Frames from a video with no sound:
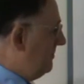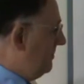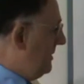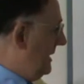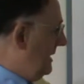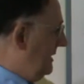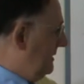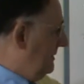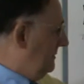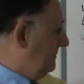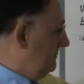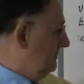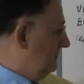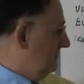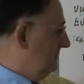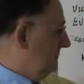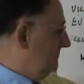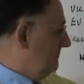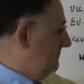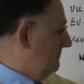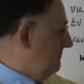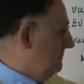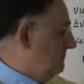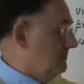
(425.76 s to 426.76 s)
billion
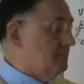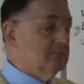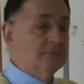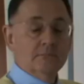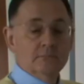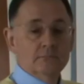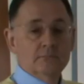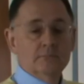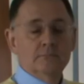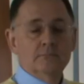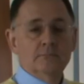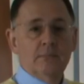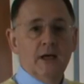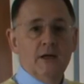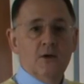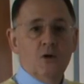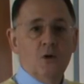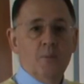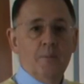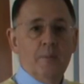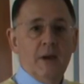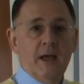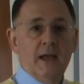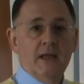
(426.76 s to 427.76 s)
by
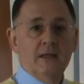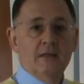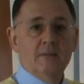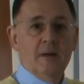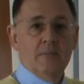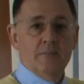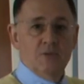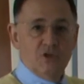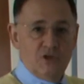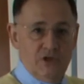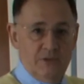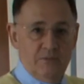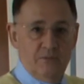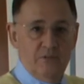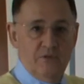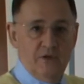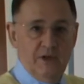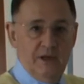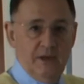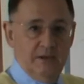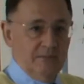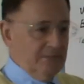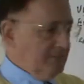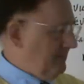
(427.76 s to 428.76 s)
not paying the membership
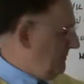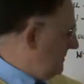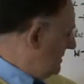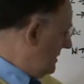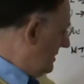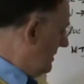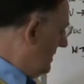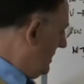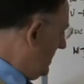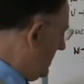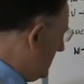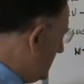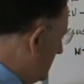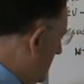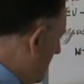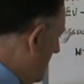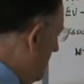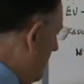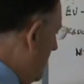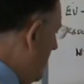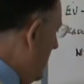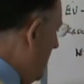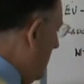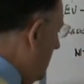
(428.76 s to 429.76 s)
fee. So
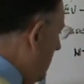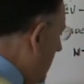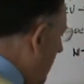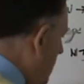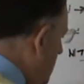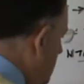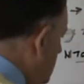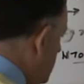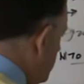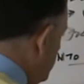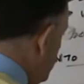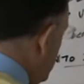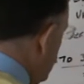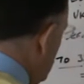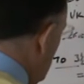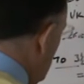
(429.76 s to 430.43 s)
we are going to be